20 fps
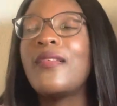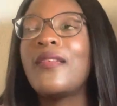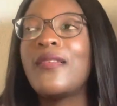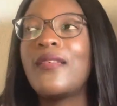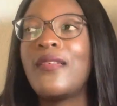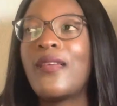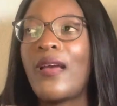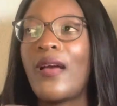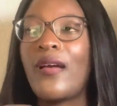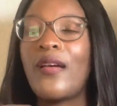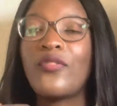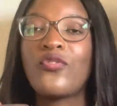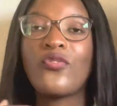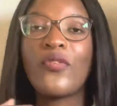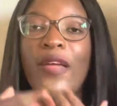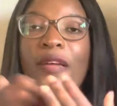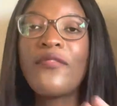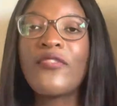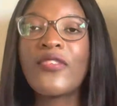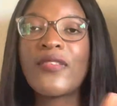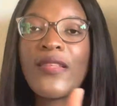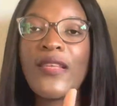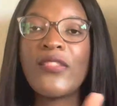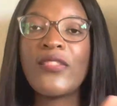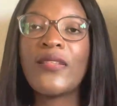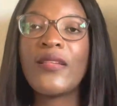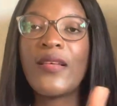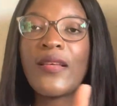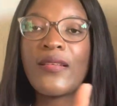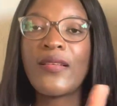yeah. So every
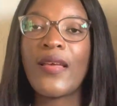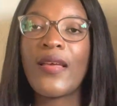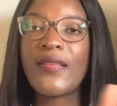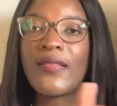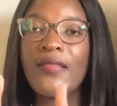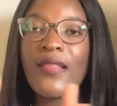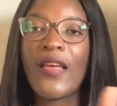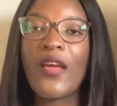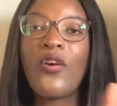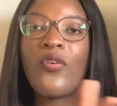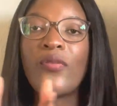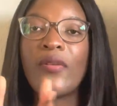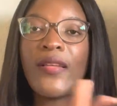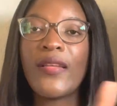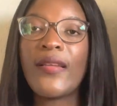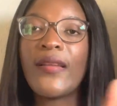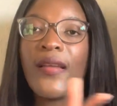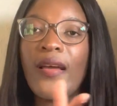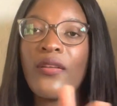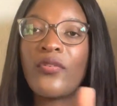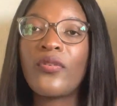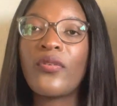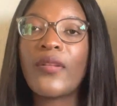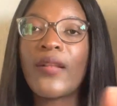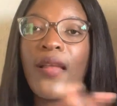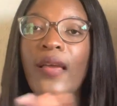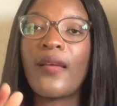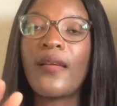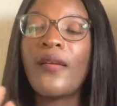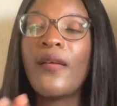station has their own leader, not
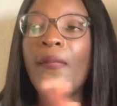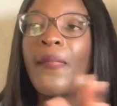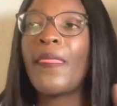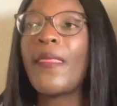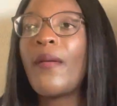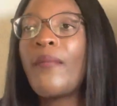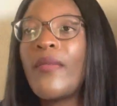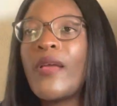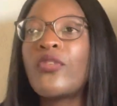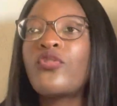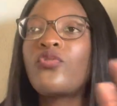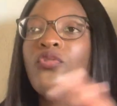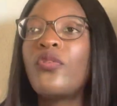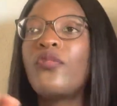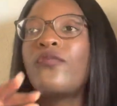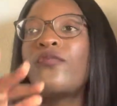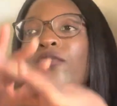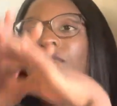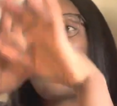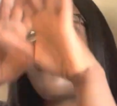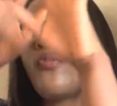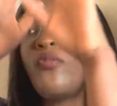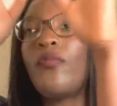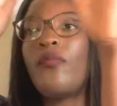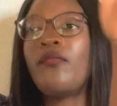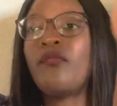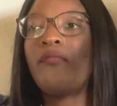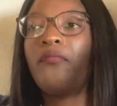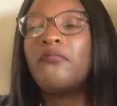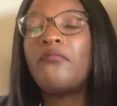like a matron for
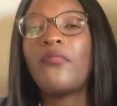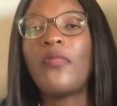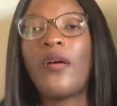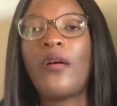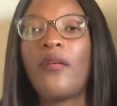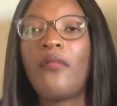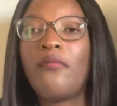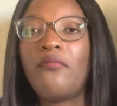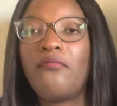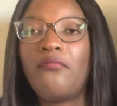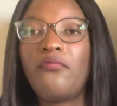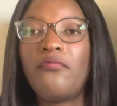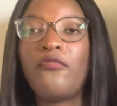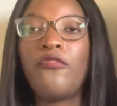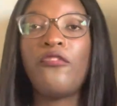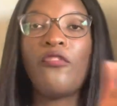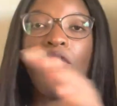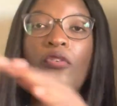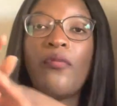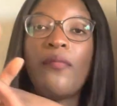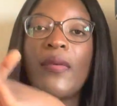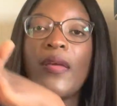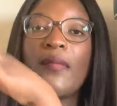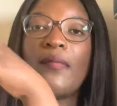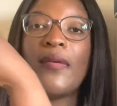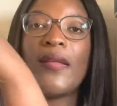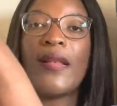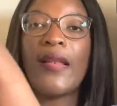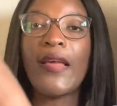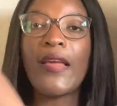
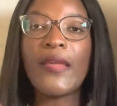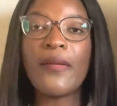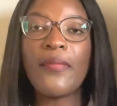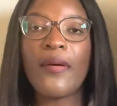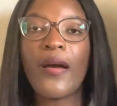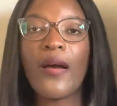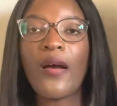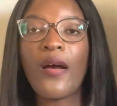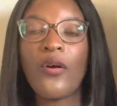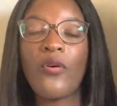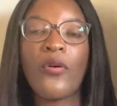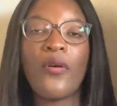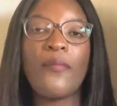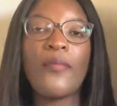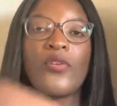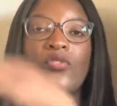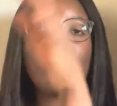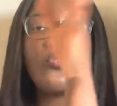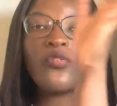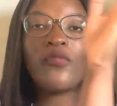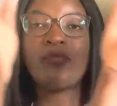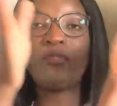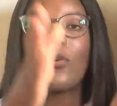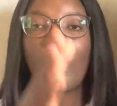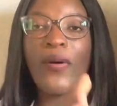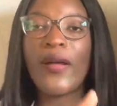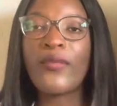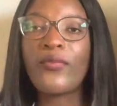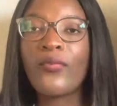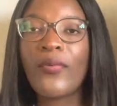maybe labor or a matron for
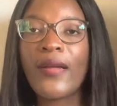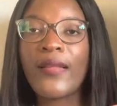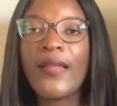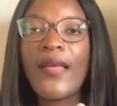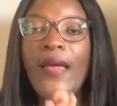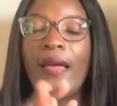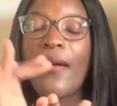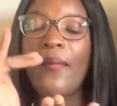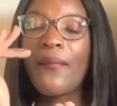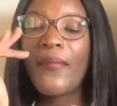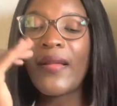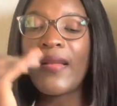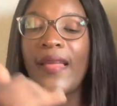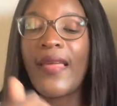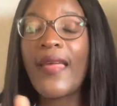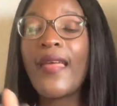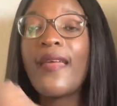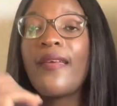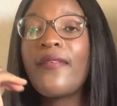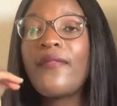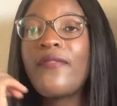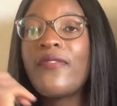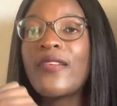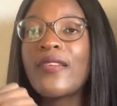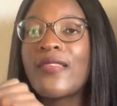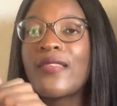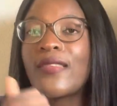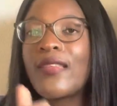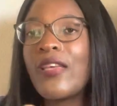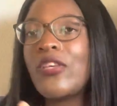what, but every
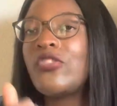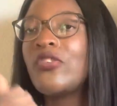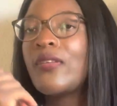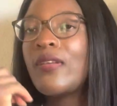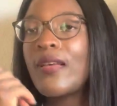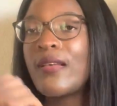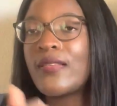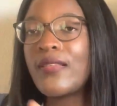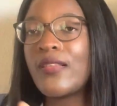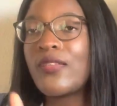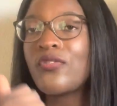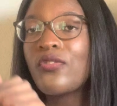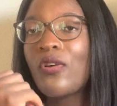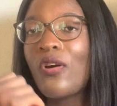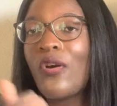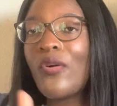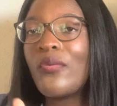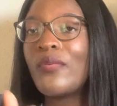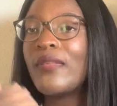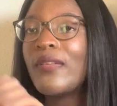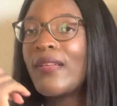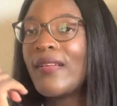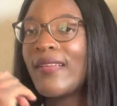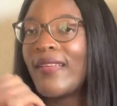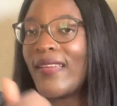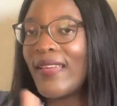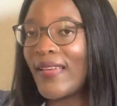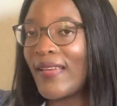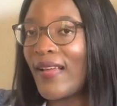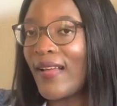station has its own
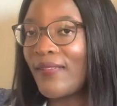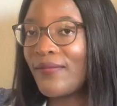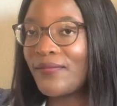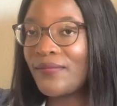leader.